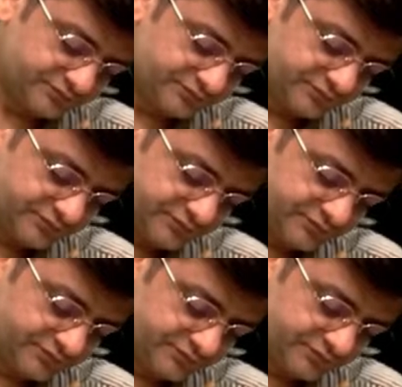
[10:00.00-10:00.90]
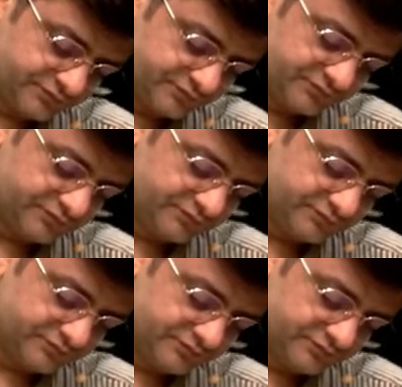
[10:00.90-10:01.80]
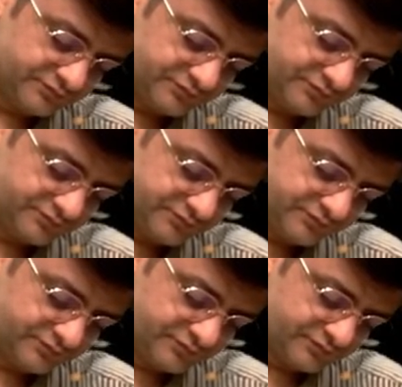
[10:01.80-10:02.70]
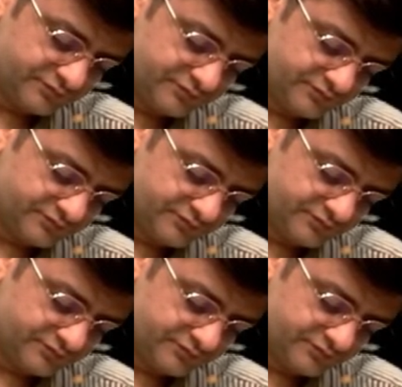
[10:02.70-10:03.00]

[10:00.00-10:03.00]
Nobody speaks.